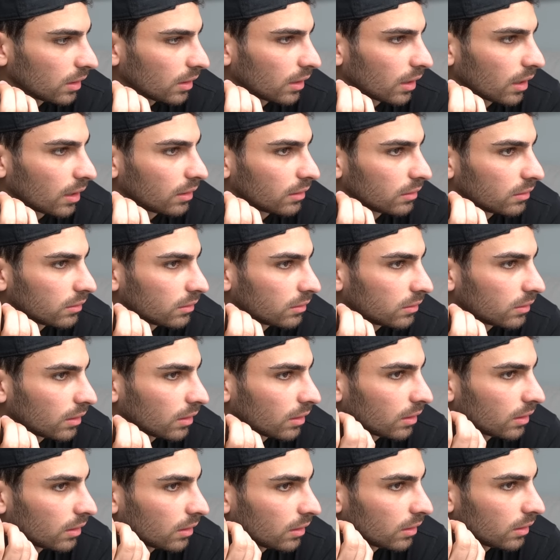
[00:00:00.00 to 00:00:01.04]
All right.
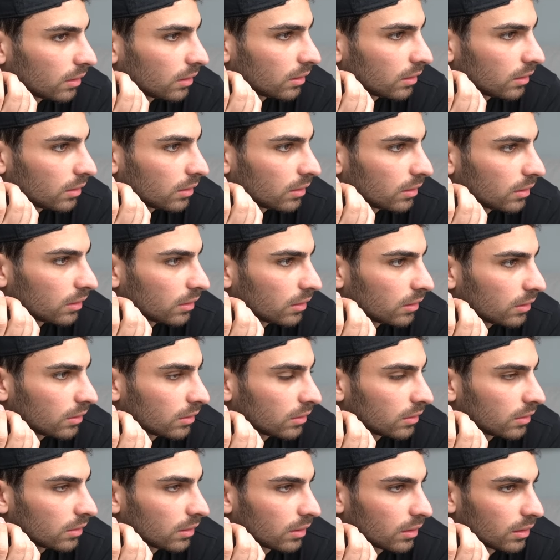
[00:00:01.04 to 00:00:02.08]
I'm on my
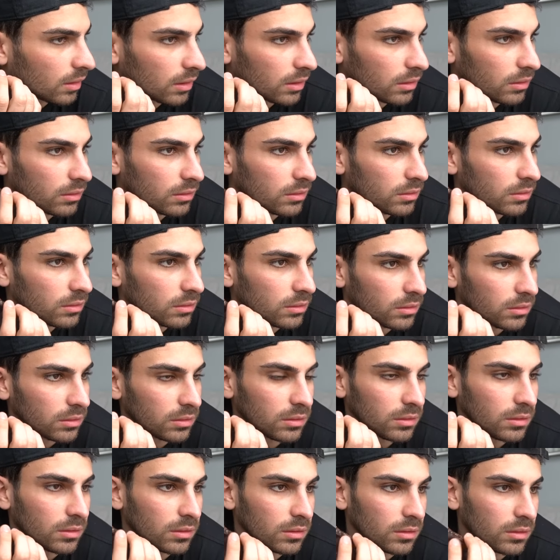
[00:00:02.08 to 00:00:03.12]
way. All right.
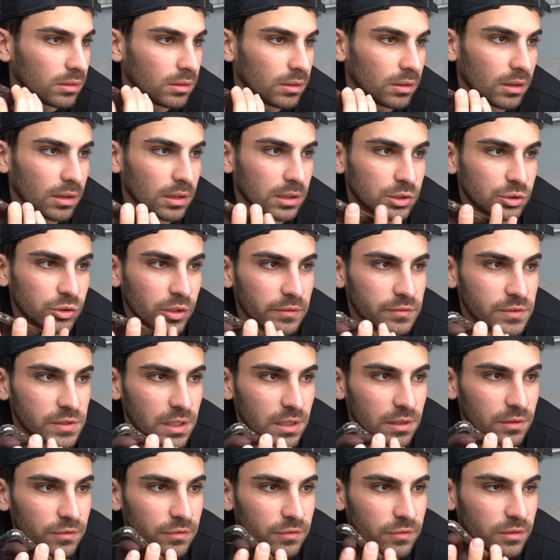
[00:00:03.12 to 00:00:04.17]
Alright, drive
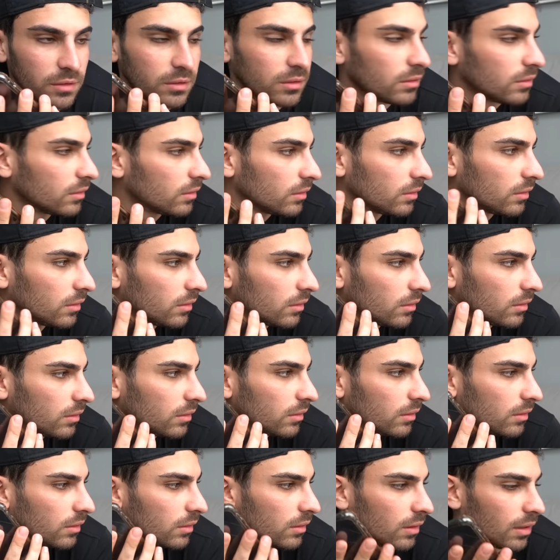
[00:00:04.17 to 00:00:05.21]
safe.
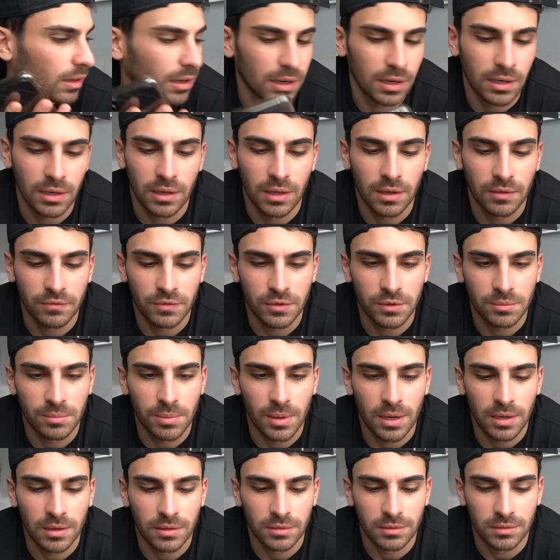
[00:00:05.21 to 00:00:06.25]
I love you. Alright, love you,
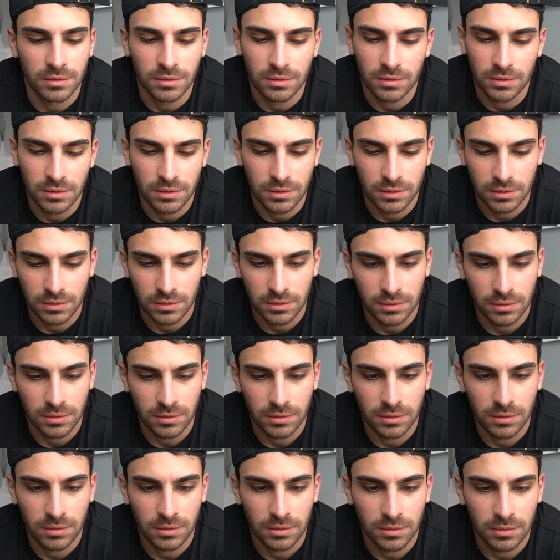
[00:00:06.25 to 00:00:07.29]
bye.
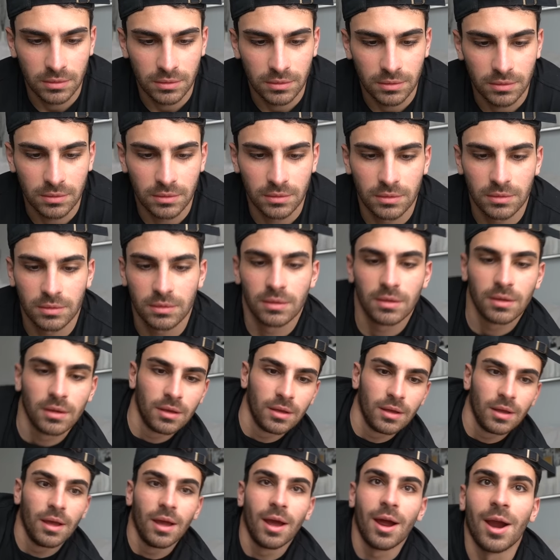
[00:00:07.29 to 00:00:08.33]
Bye.
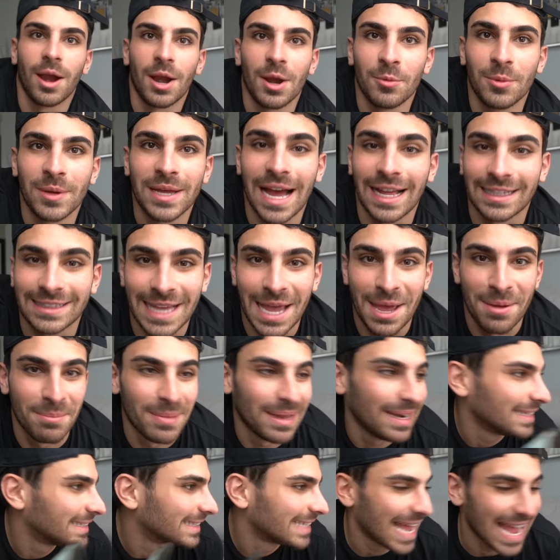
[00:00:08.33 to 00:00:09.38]
Alright, we got ten
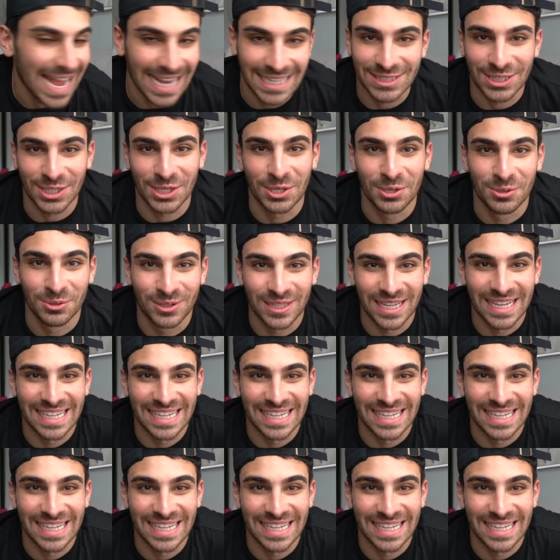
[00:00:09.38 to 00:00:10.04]
minutes to execute